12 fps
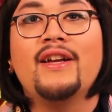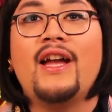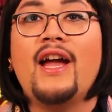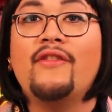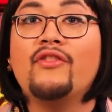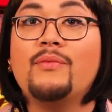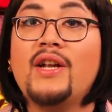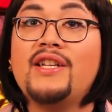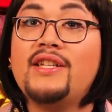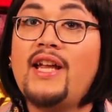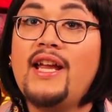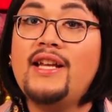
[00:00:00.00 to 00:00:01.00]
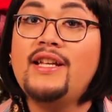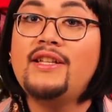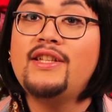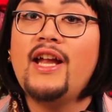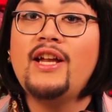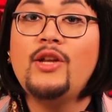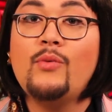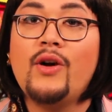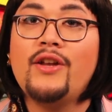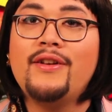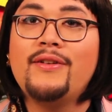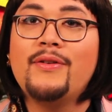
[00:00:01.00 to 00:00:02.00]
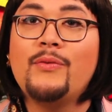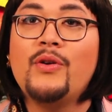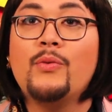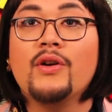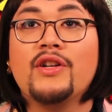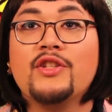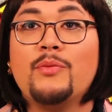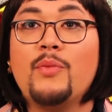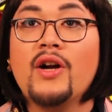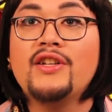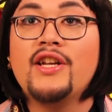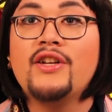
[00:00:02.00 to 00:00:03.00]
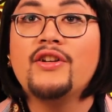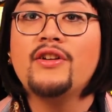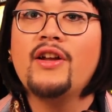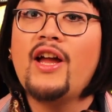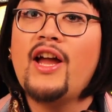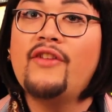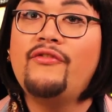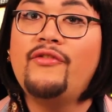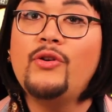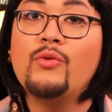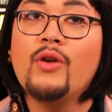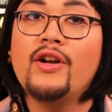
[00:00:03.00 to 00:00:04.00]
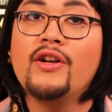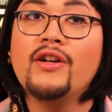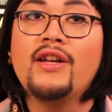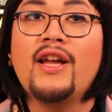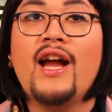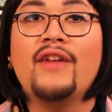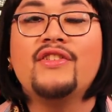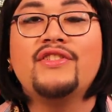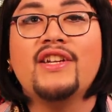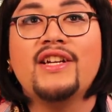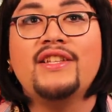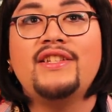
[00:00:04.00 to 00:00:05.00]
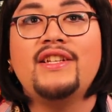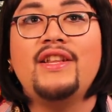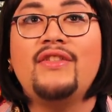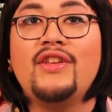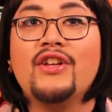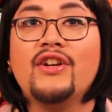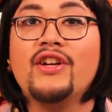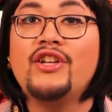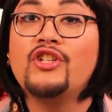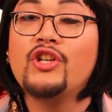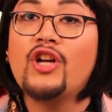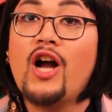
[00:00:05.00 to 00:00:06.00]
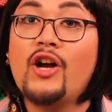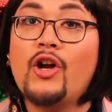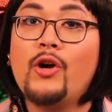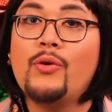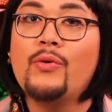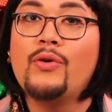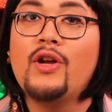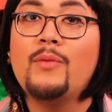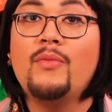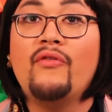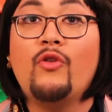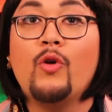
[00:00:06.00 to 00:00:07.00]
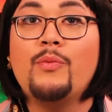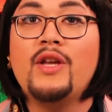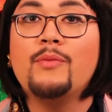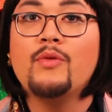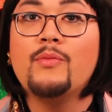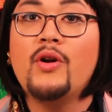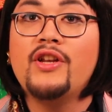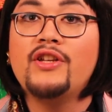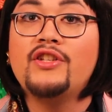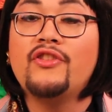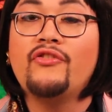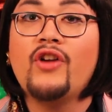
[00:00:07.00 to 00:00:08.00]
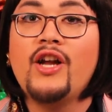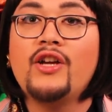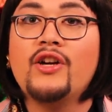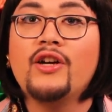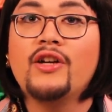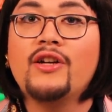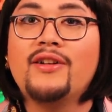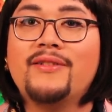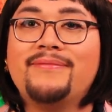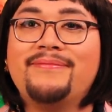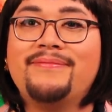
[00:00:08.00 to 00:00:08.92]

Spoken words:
And from 1980 to 81, worked as a bartender and food runner at the Second City Theater in Chicago before being promoted to fry cook.